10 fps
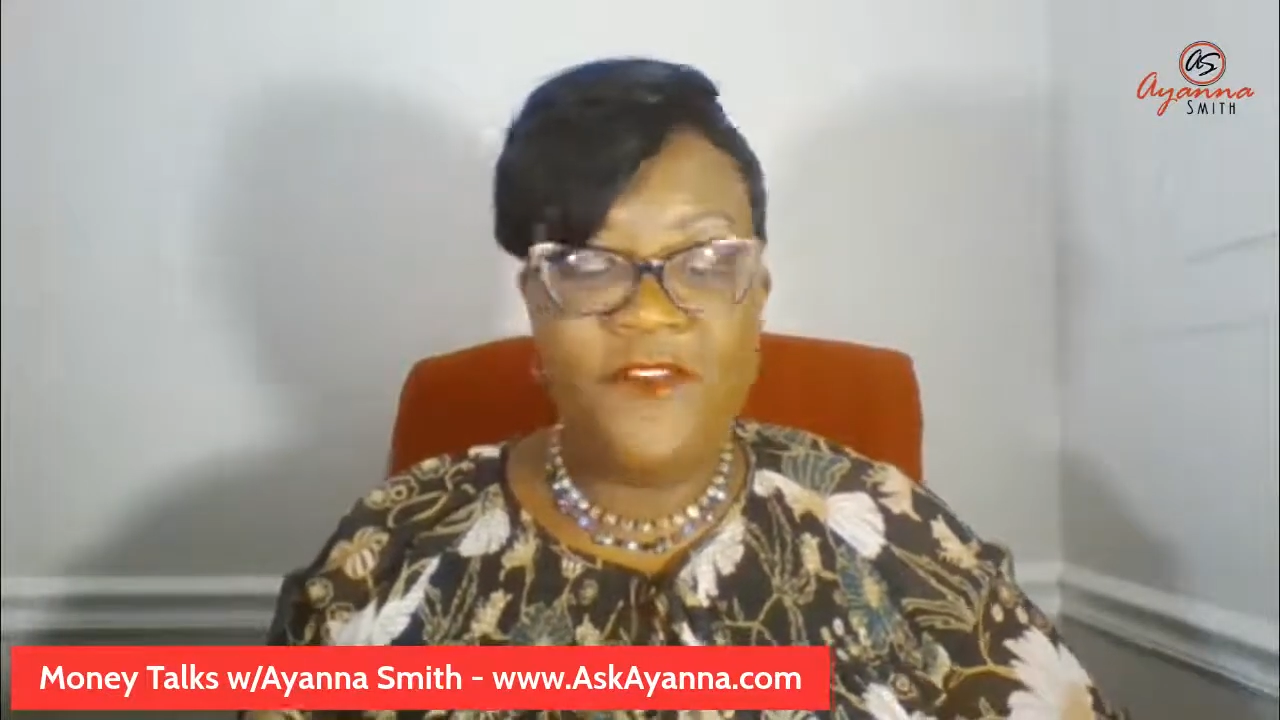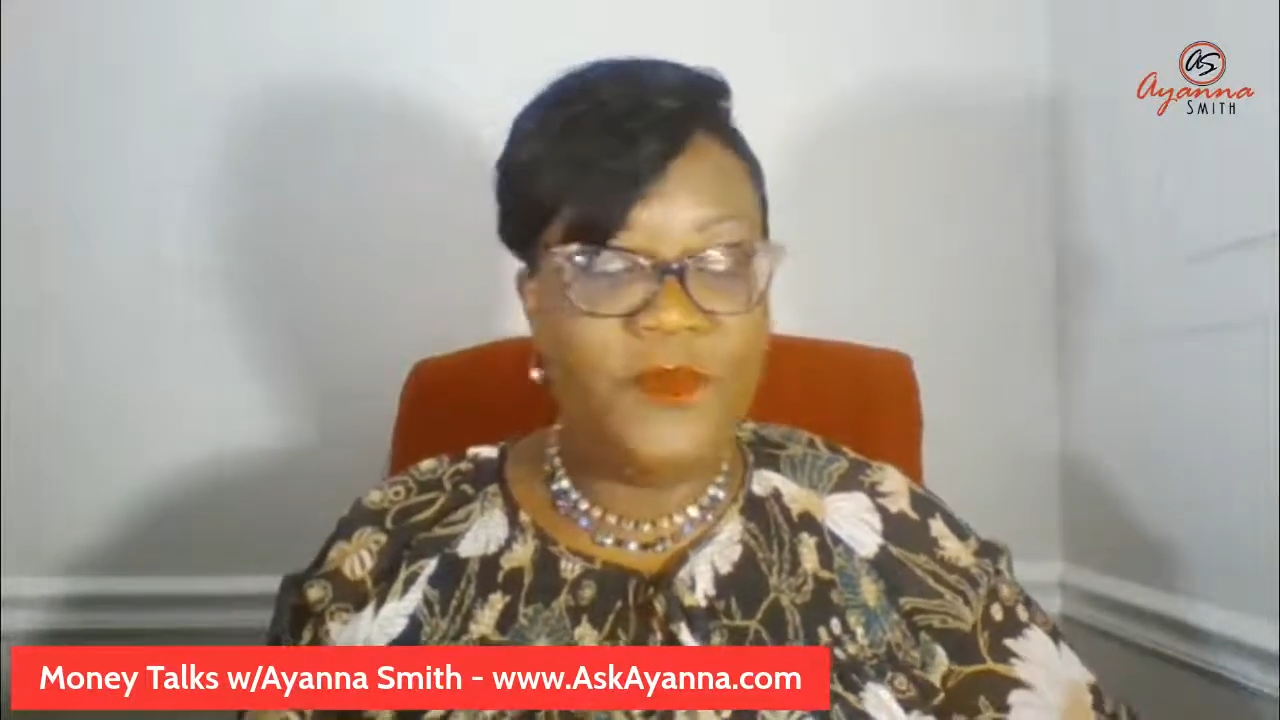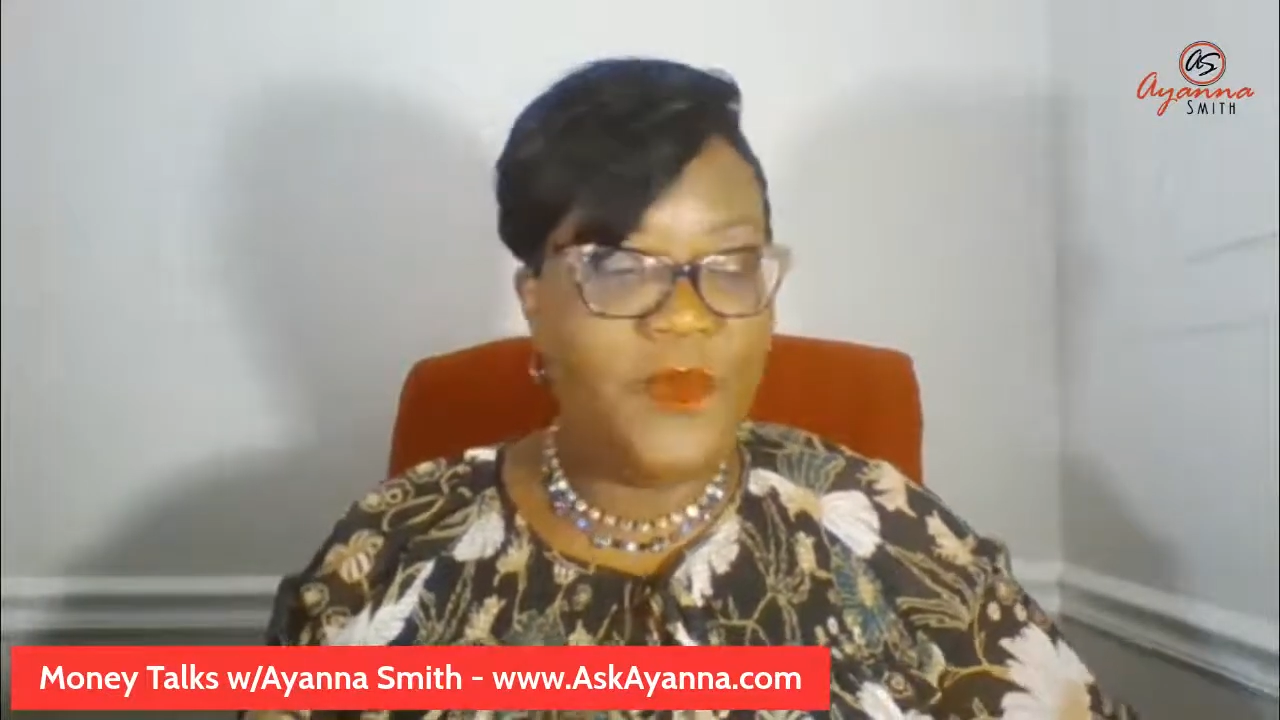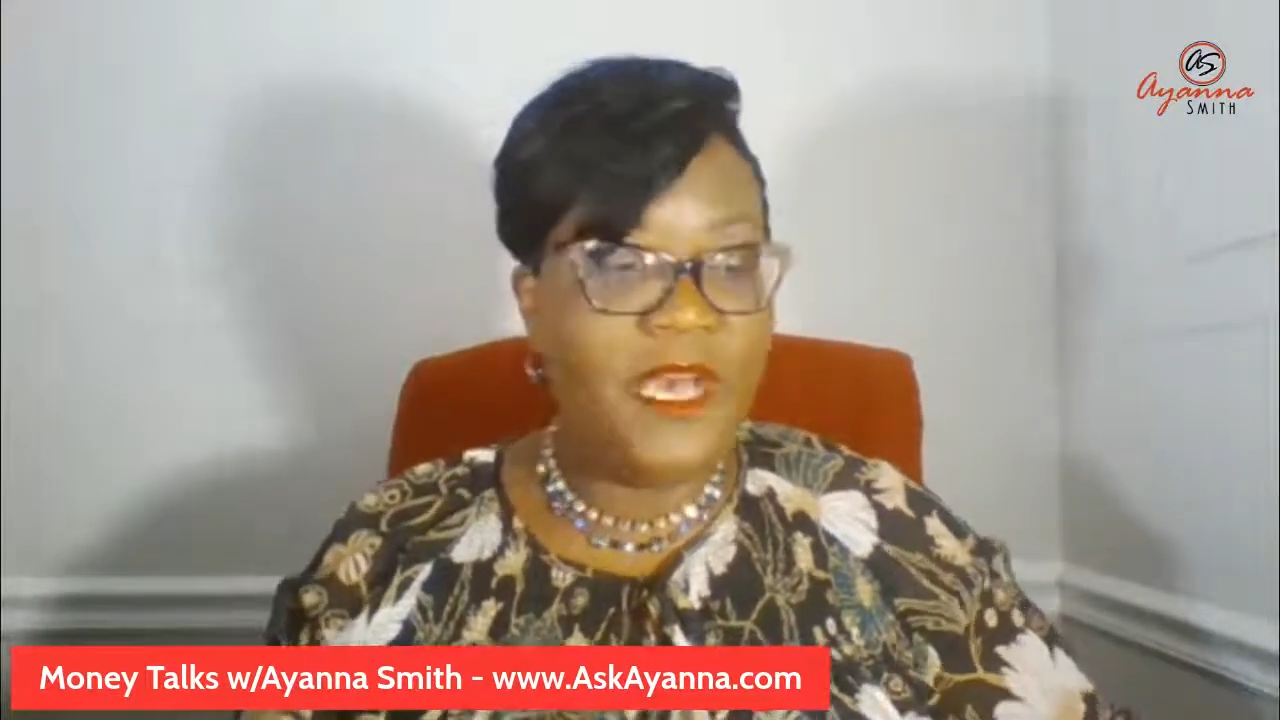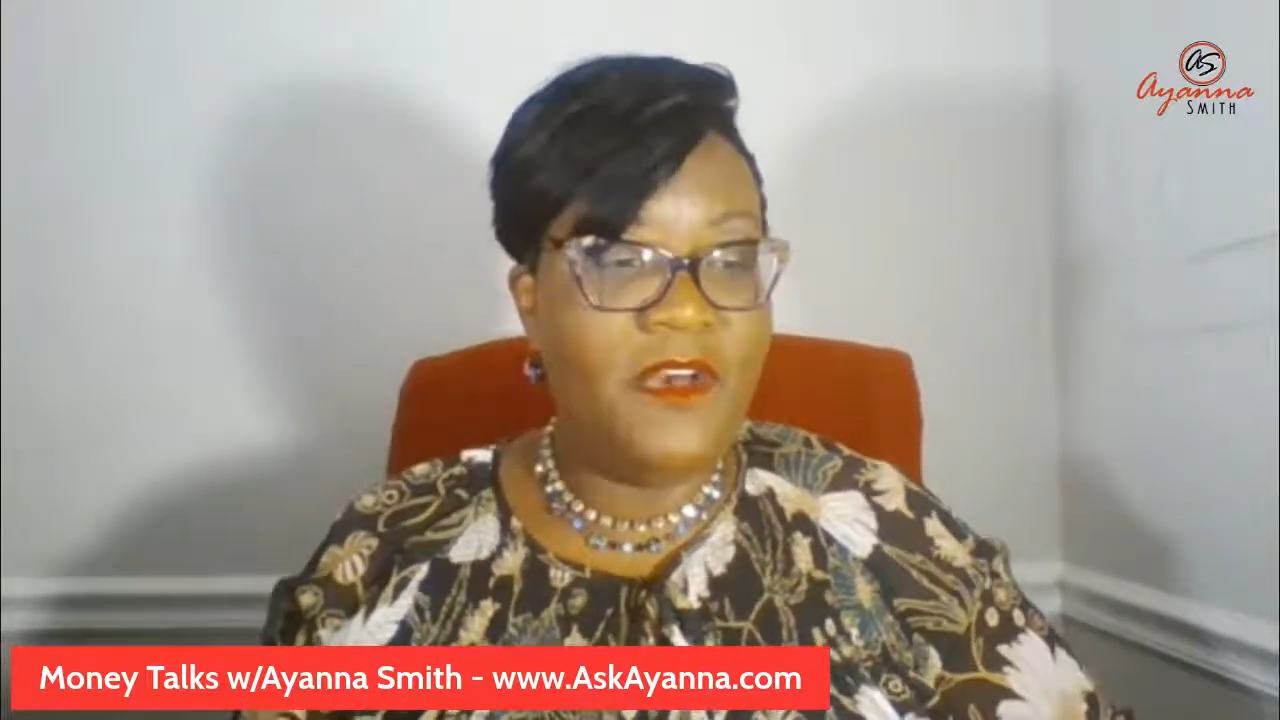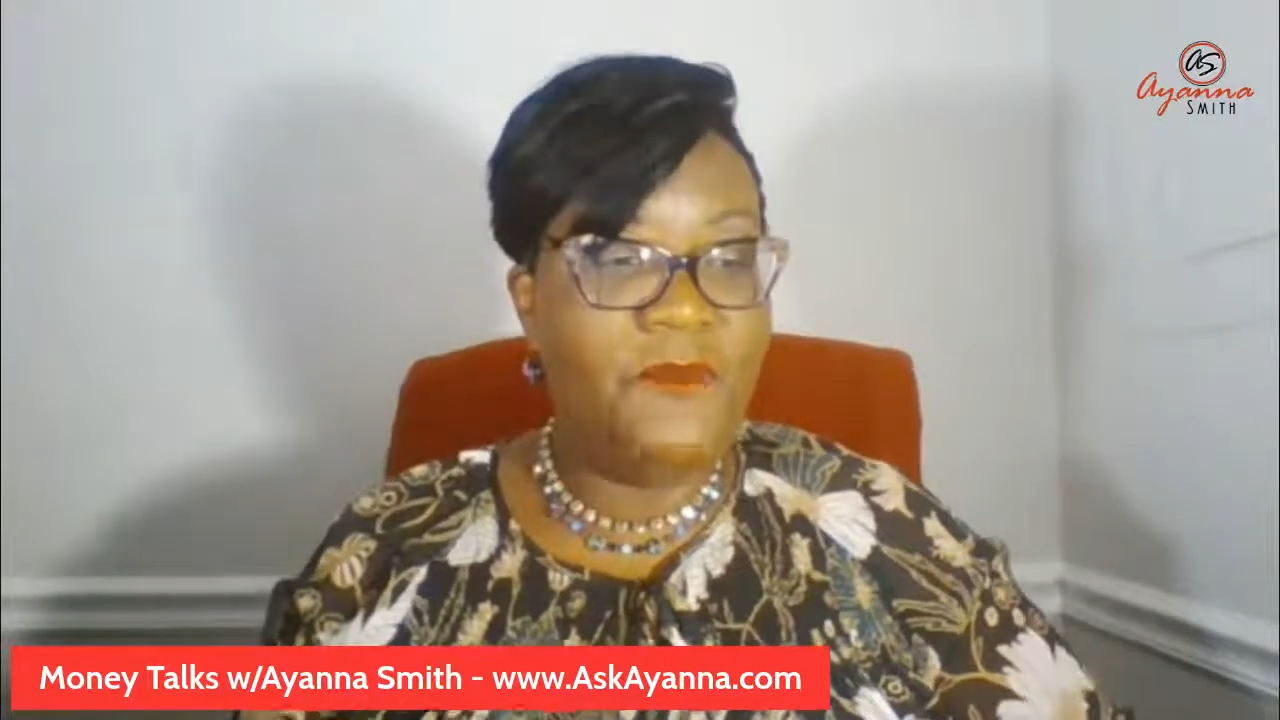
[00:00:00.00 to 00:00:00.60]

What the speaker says: a